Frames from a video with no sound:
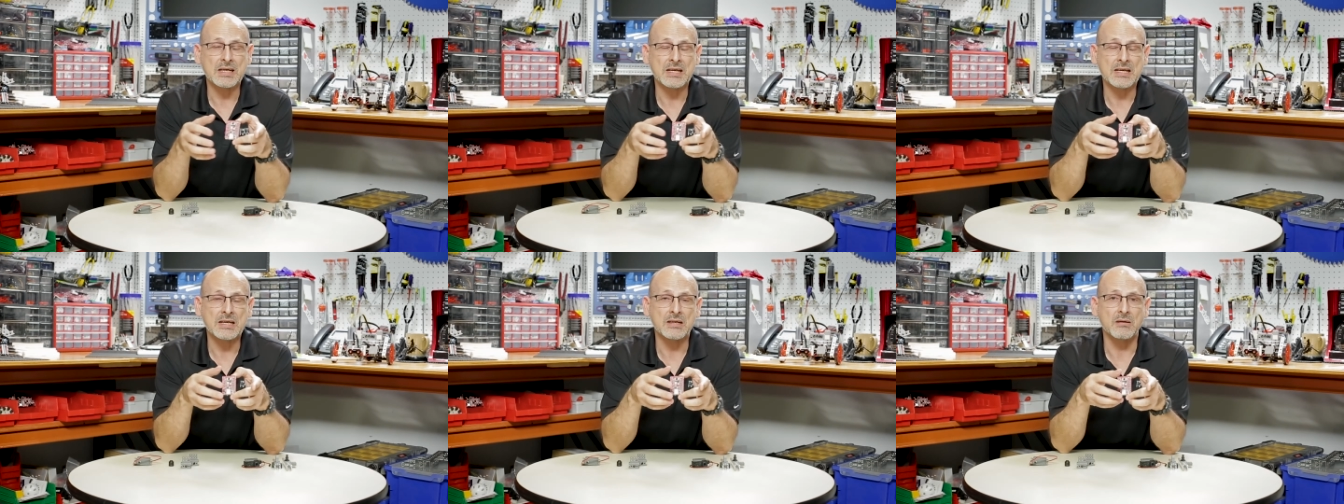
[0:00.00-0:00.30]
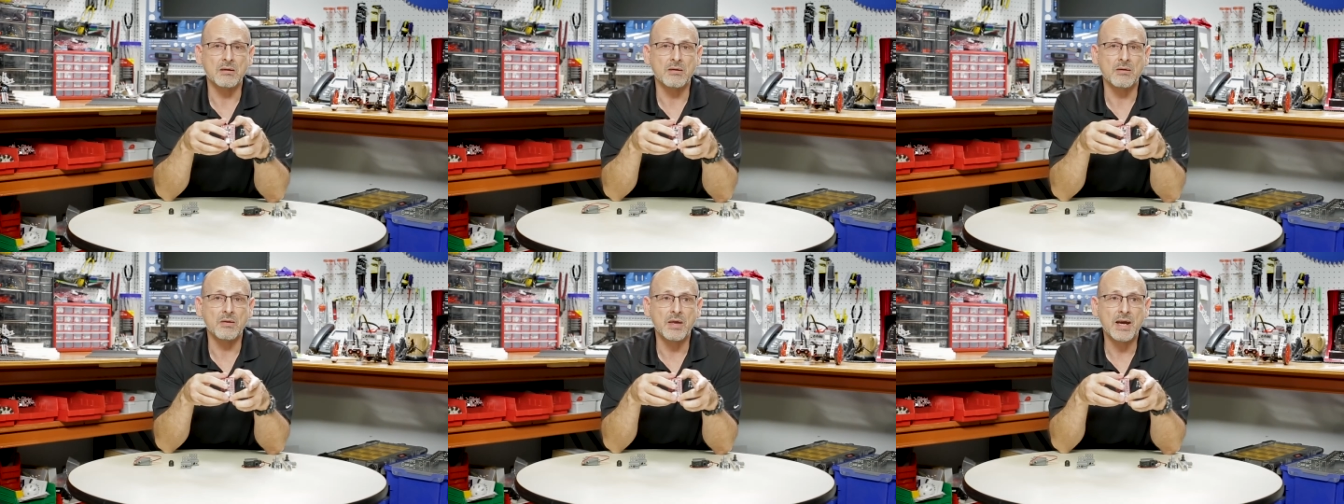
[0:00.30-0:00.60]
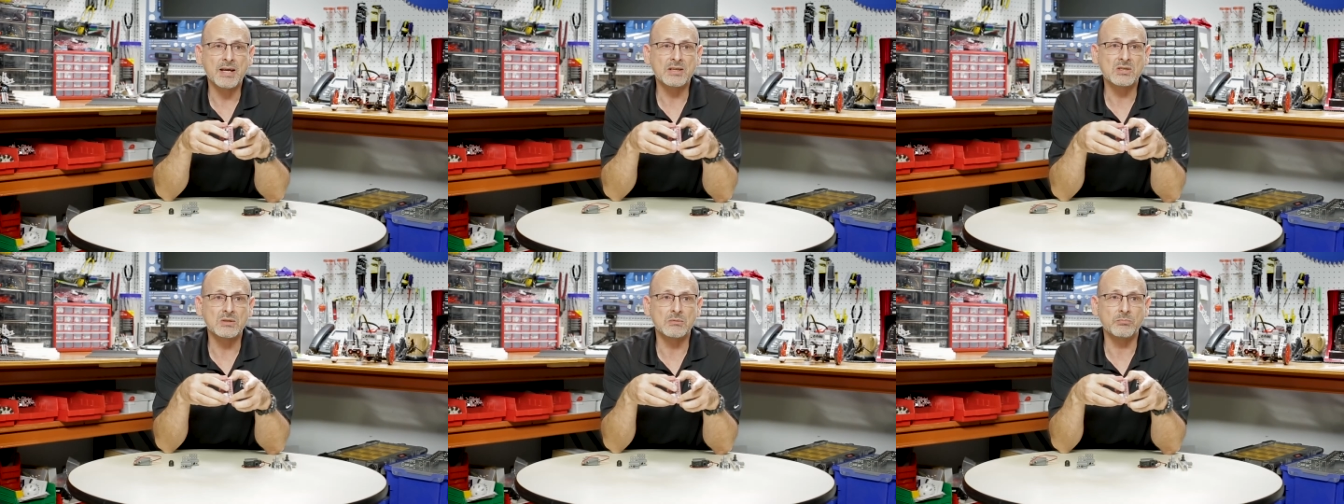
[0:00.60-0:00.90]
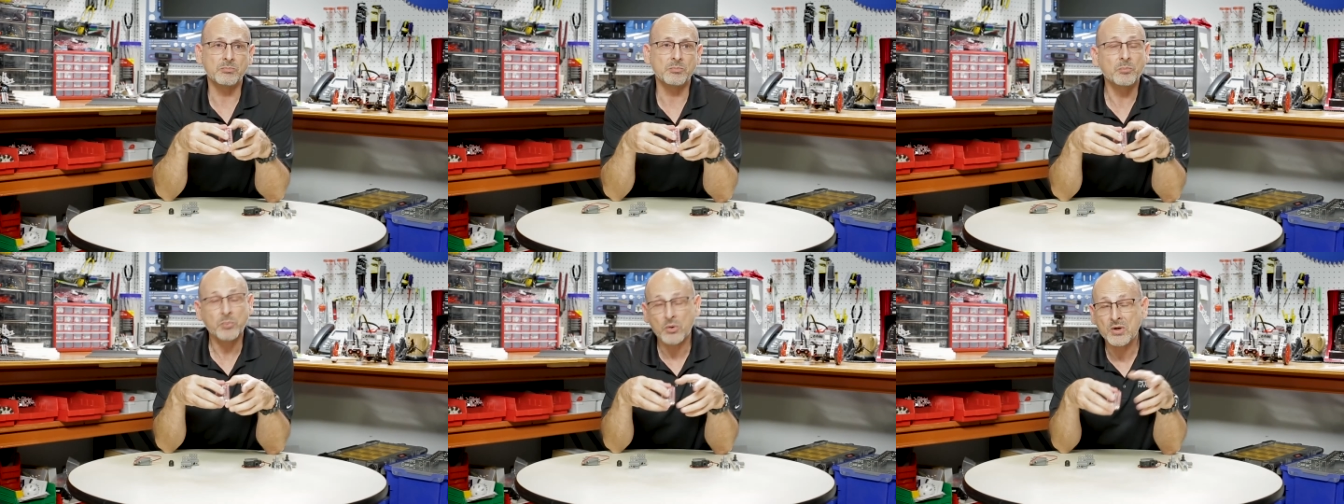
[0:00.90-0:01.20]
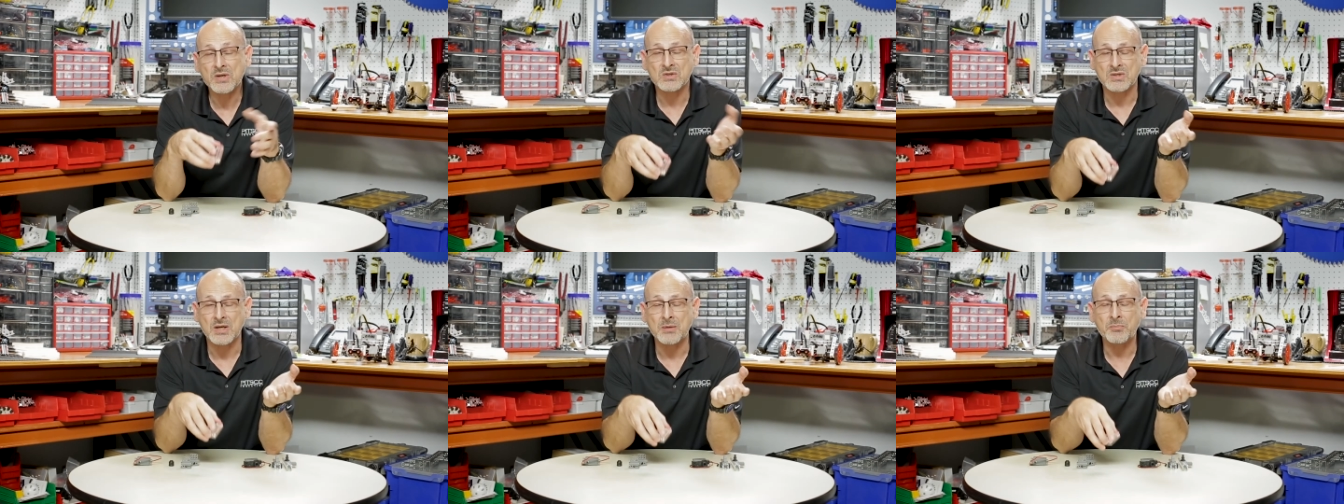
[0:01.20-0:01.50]
And that's
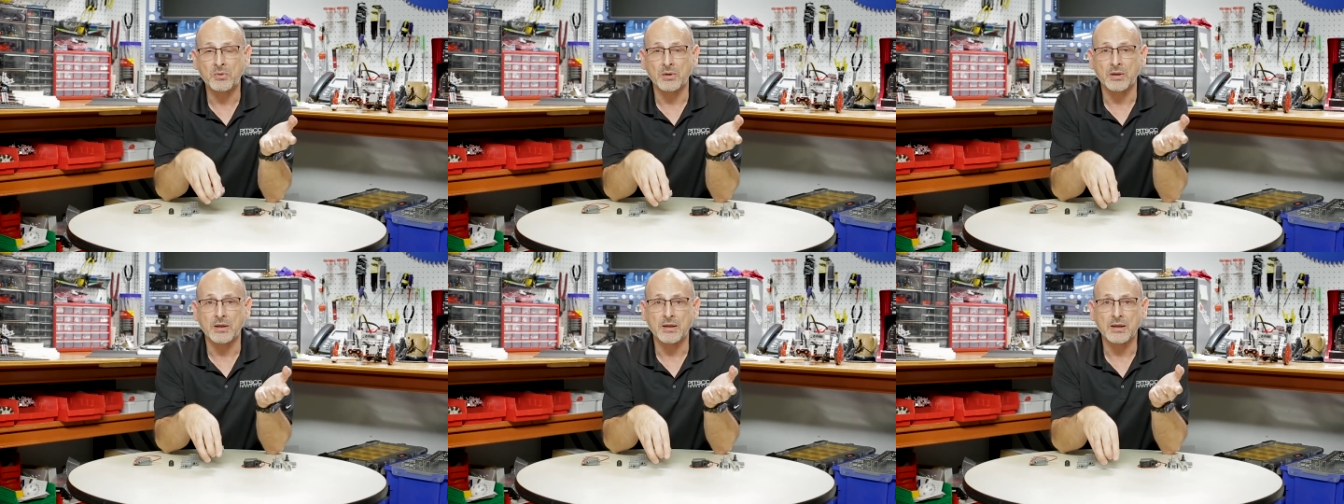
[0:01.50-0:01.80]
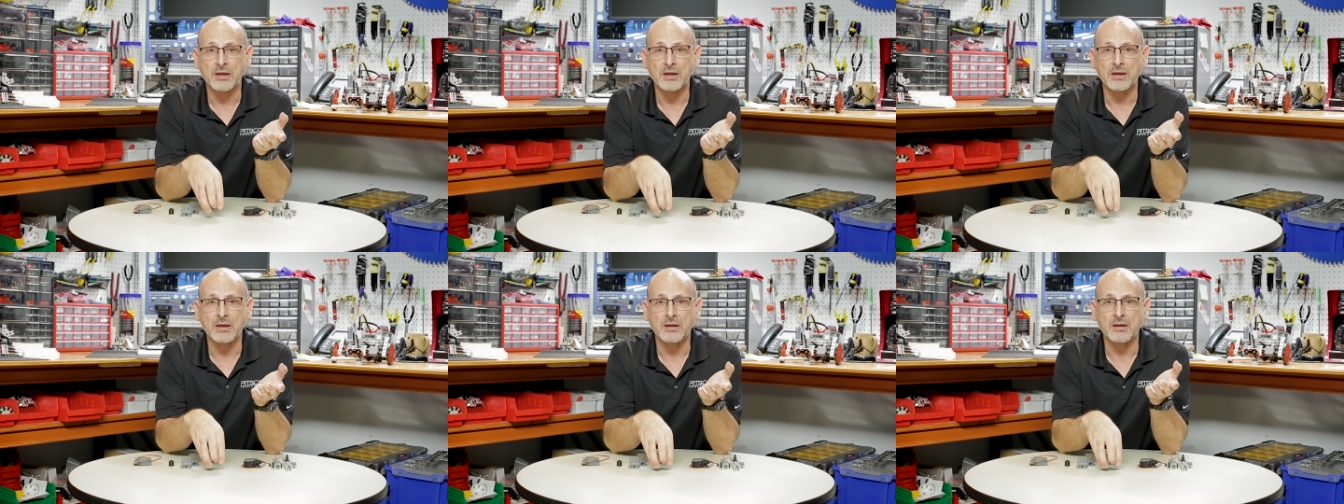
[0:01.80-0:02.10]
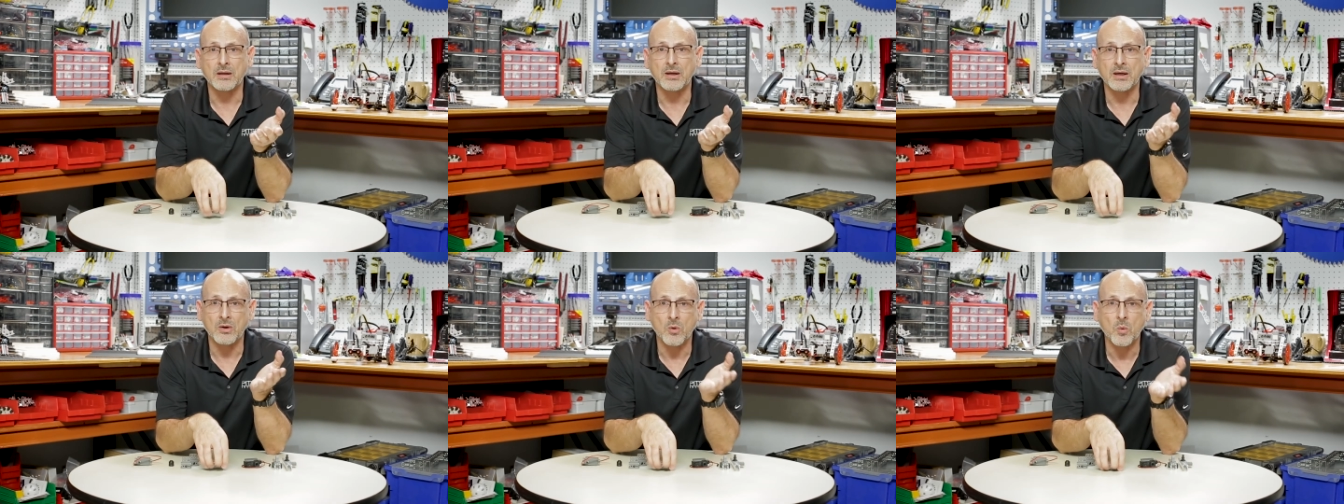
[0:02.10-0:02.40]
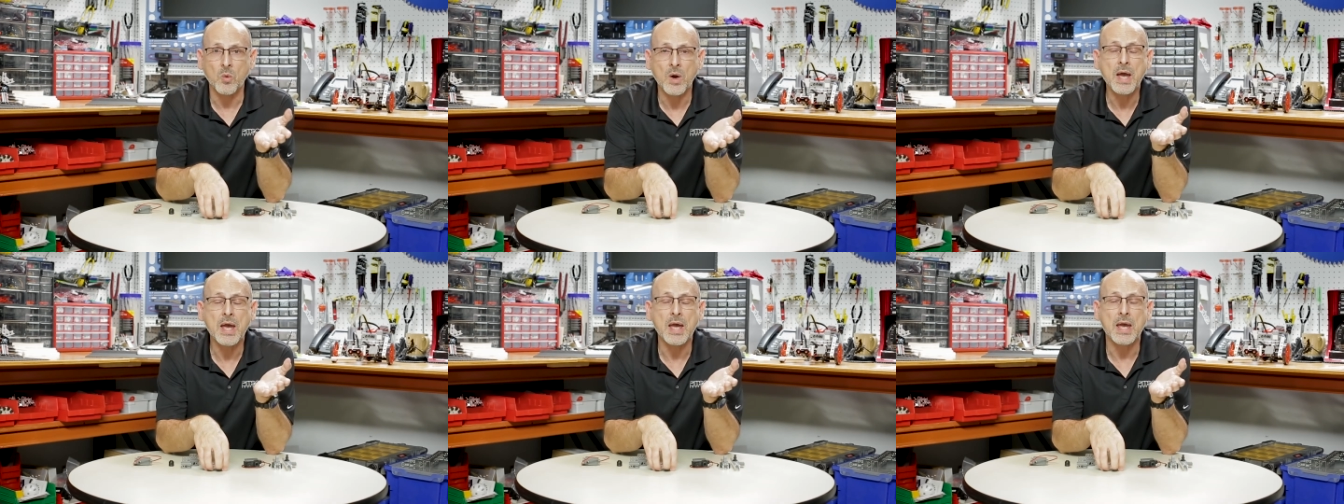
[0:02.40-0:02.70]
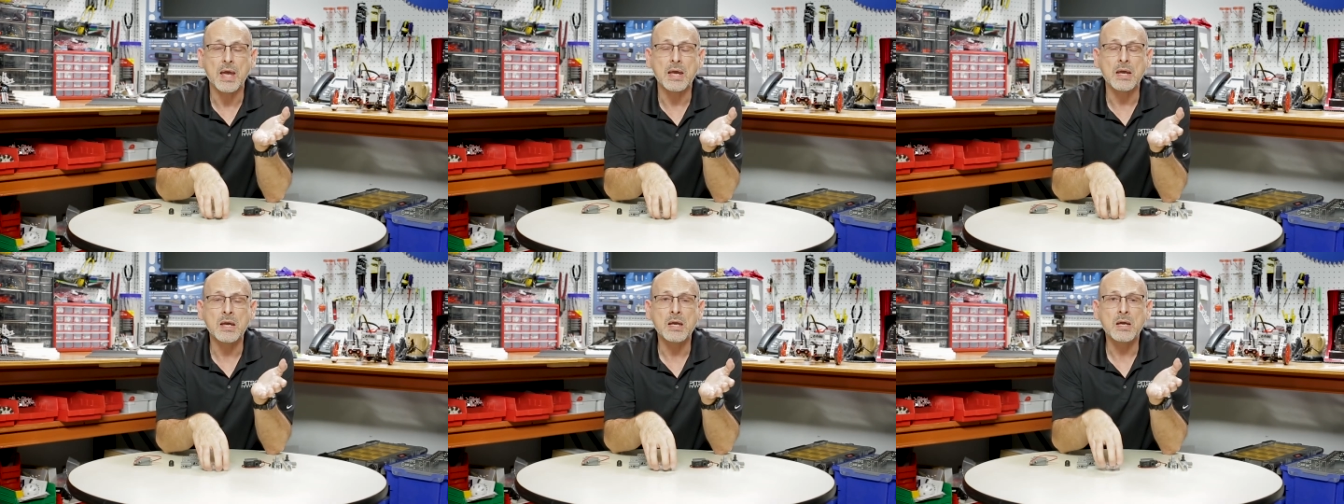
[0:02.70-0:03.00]
pretty simple in a
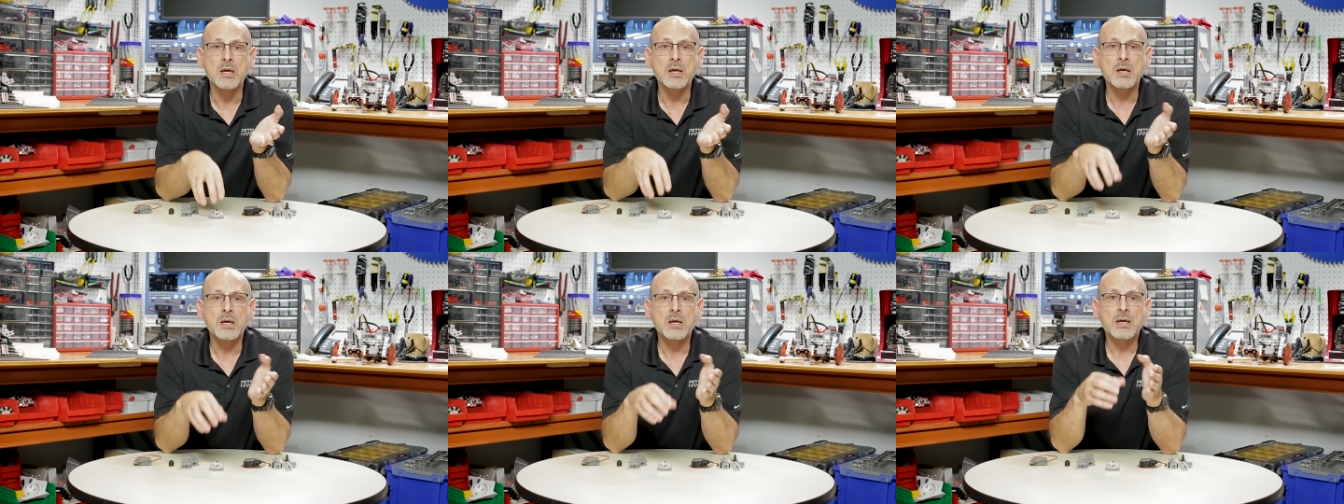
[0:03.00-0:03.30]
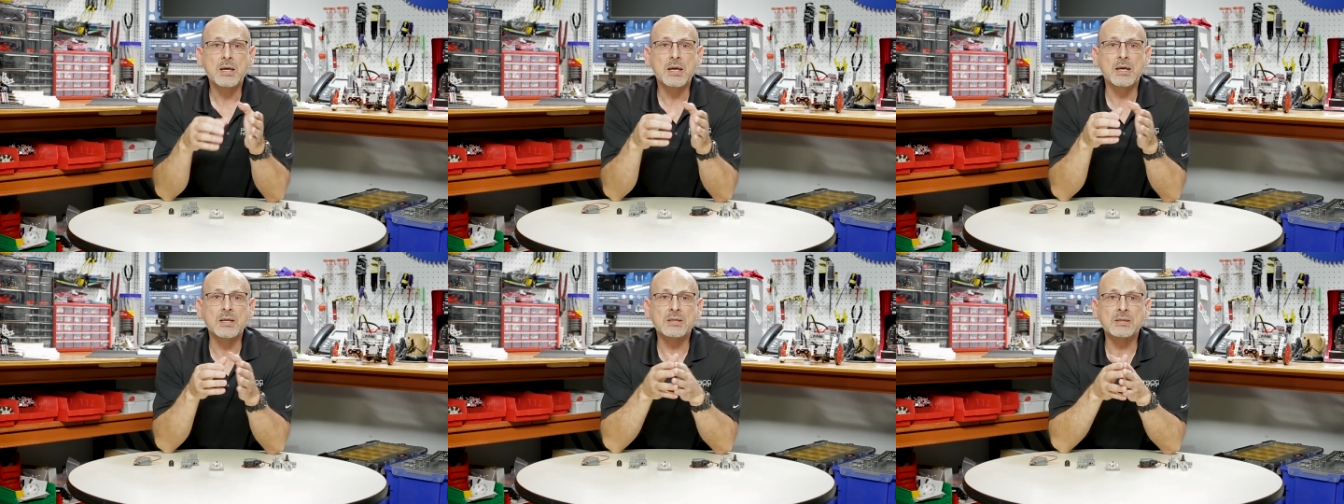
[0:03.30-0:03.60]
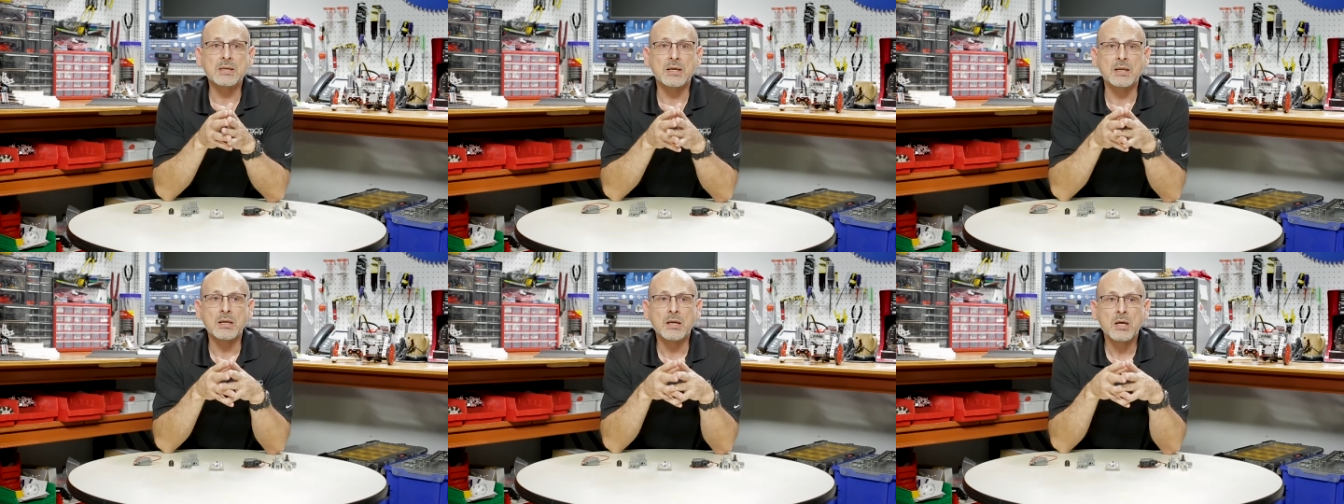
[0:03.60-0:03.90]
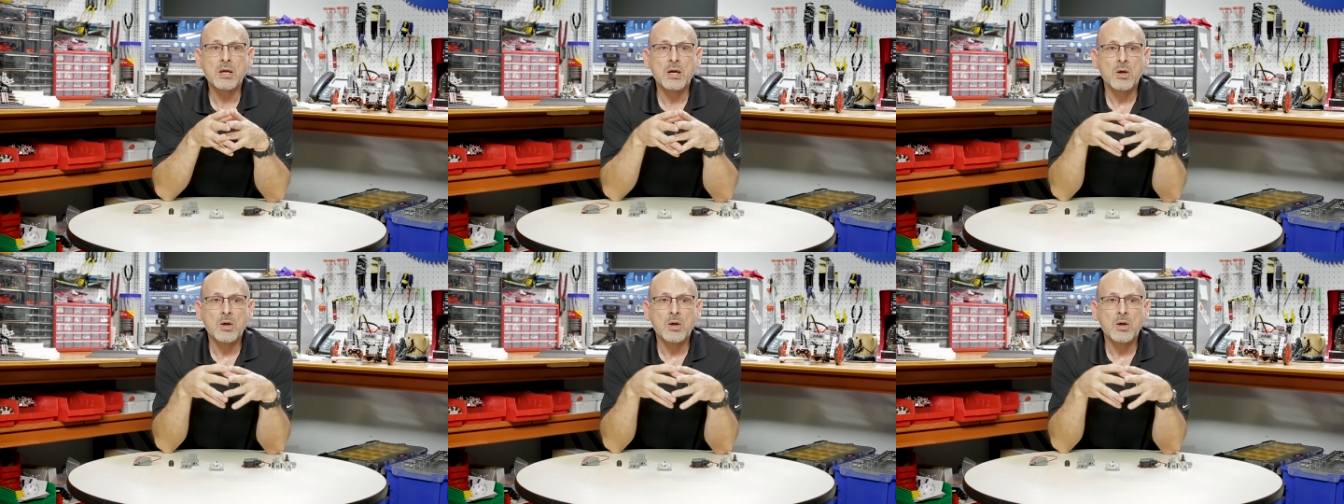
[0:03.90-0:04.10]
way. It's that